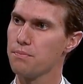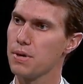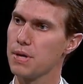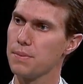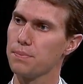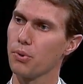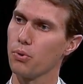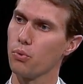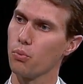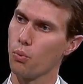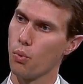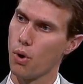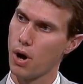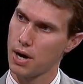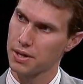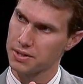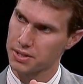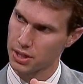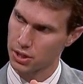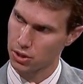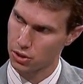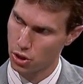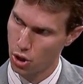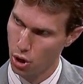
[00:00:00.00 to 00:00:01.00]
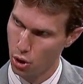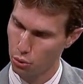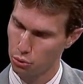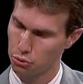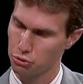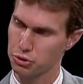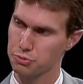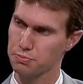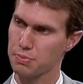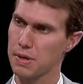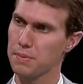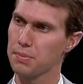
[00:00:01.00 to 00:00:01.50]
People wanting
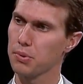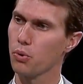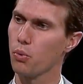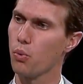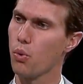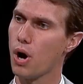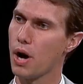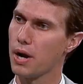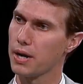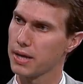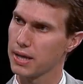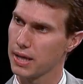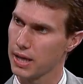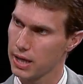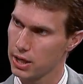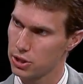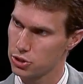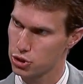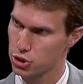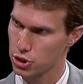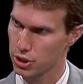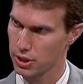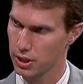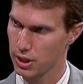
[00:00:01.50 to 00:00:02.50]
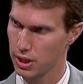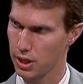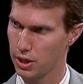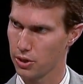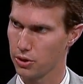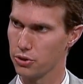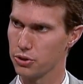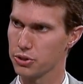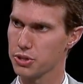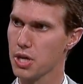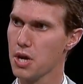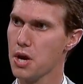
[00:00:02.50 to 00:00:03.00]
coders, people wanting
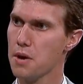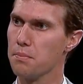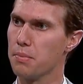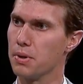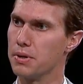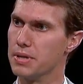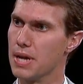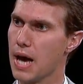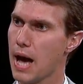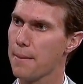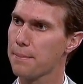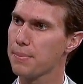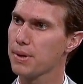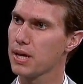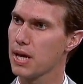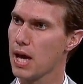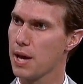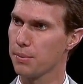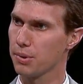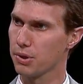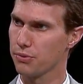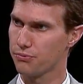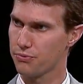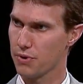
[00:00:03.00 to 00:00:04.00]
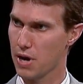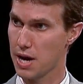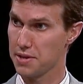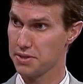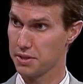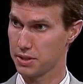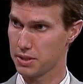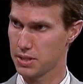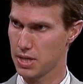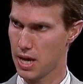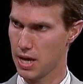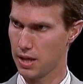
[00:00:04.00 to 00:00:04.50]
engineers, but not being able to find
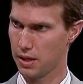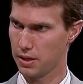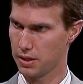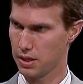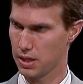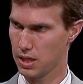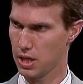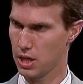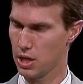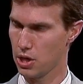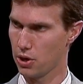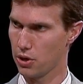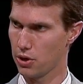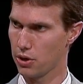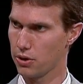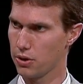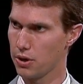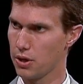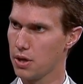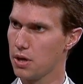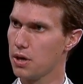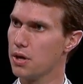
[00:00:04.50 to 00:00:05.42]
the talent here.